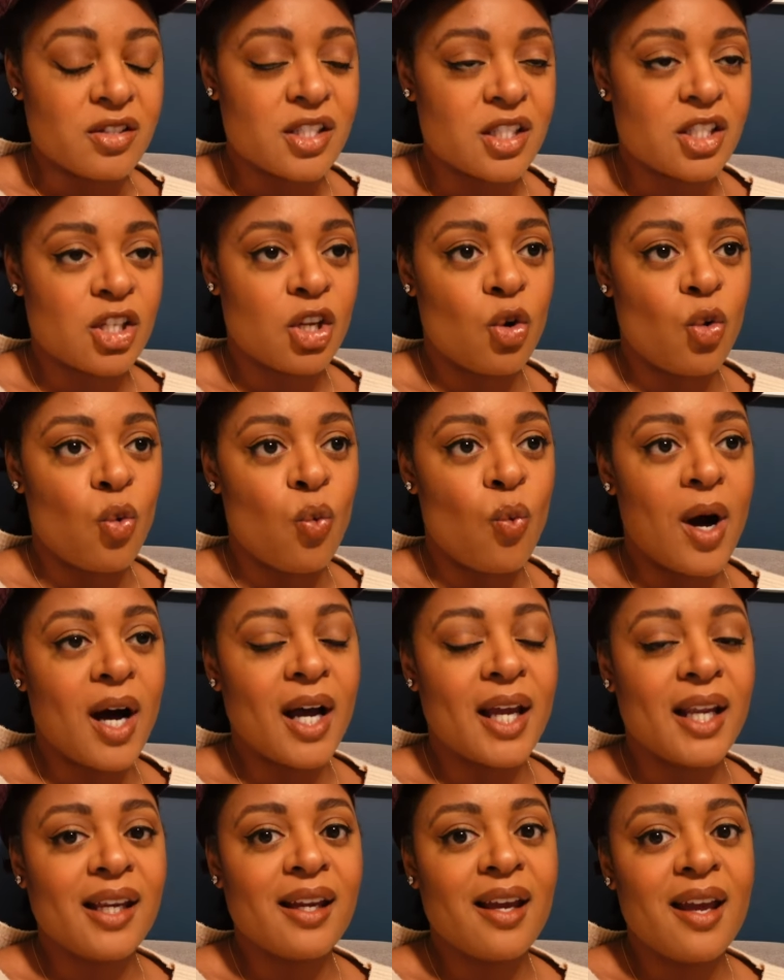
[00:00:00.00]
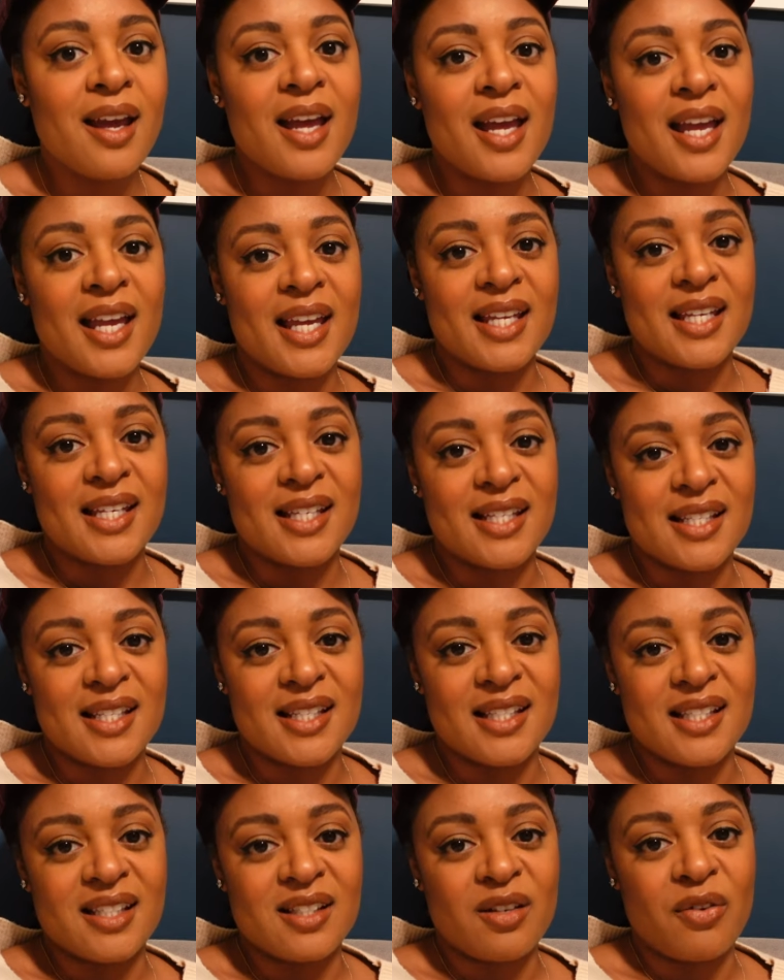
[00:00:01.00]
So one
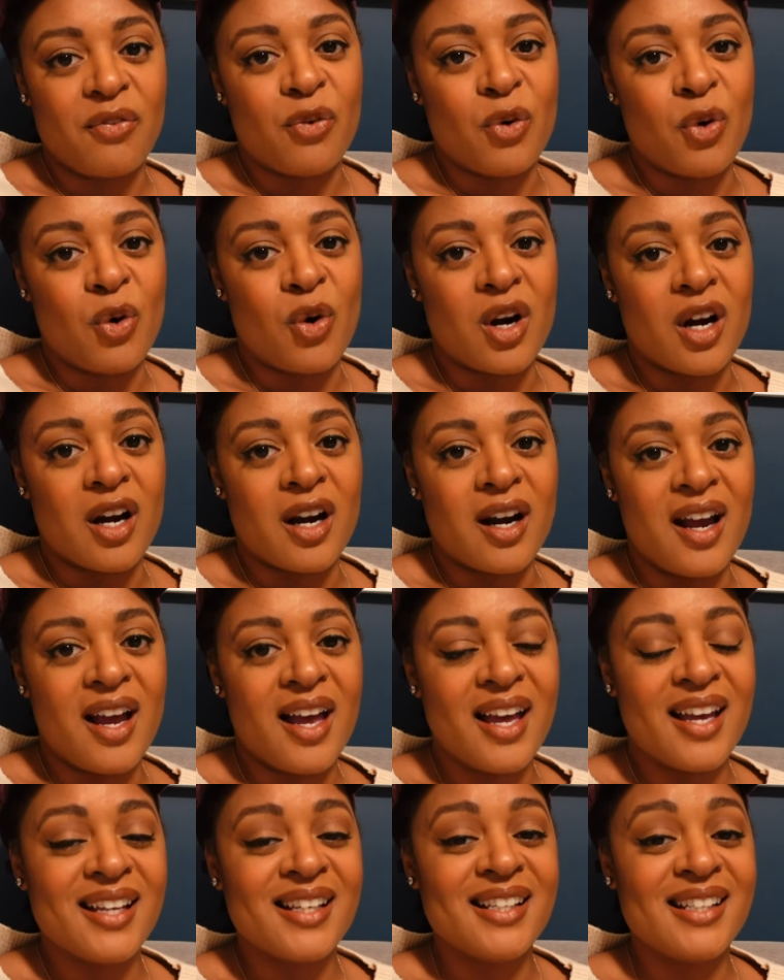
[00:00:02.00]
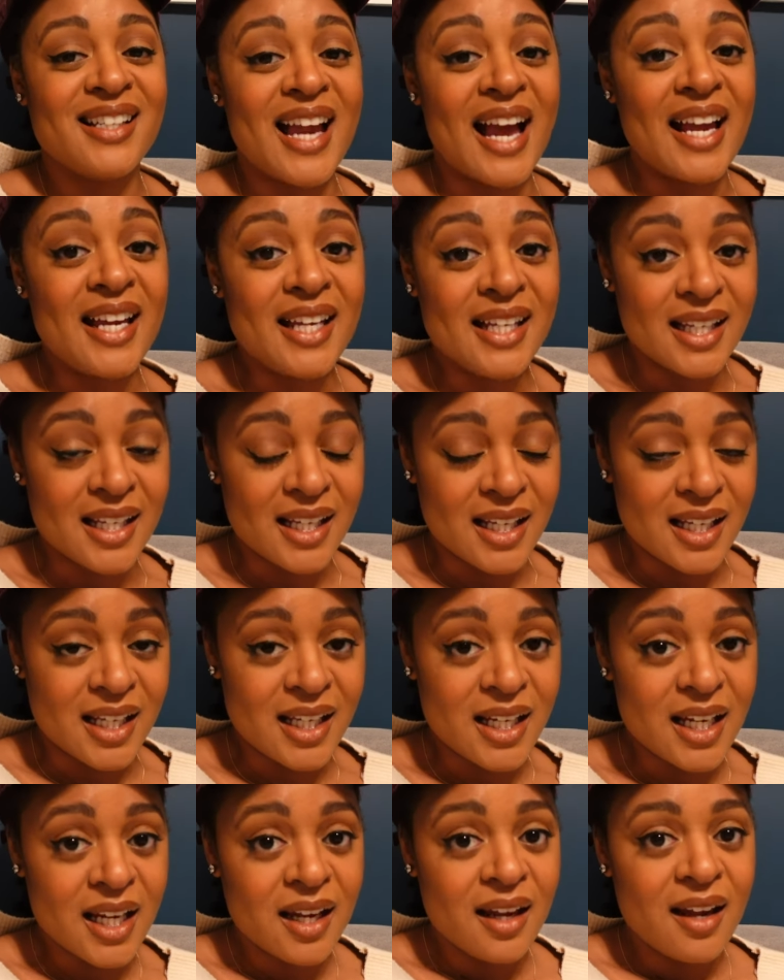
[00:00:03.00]
is for
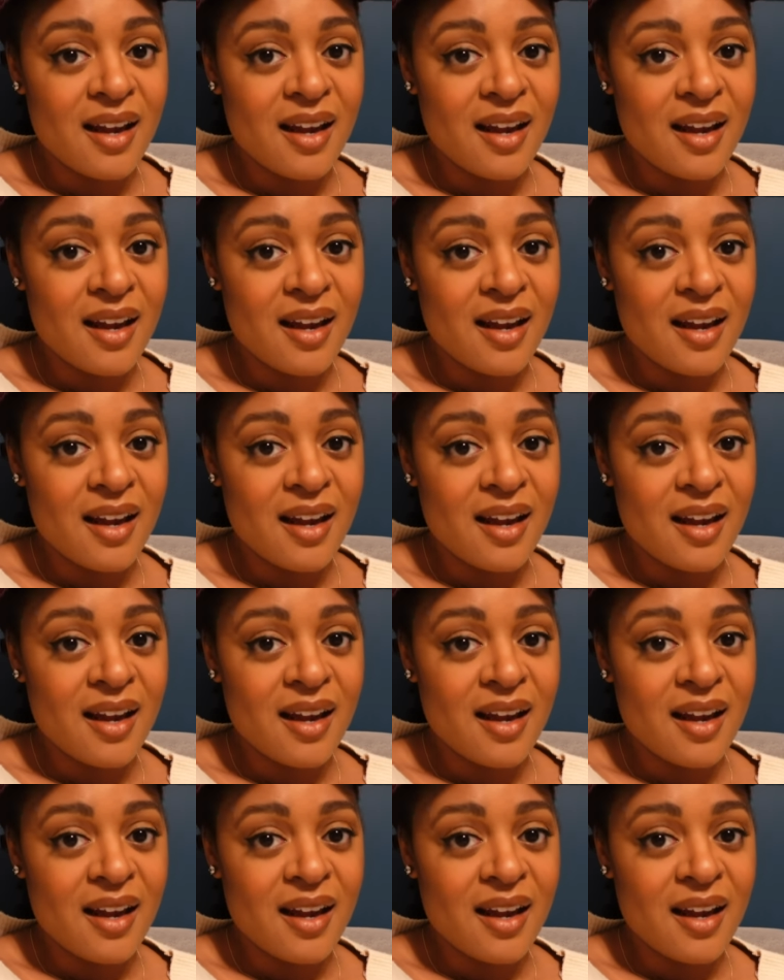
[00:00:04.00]
Nike,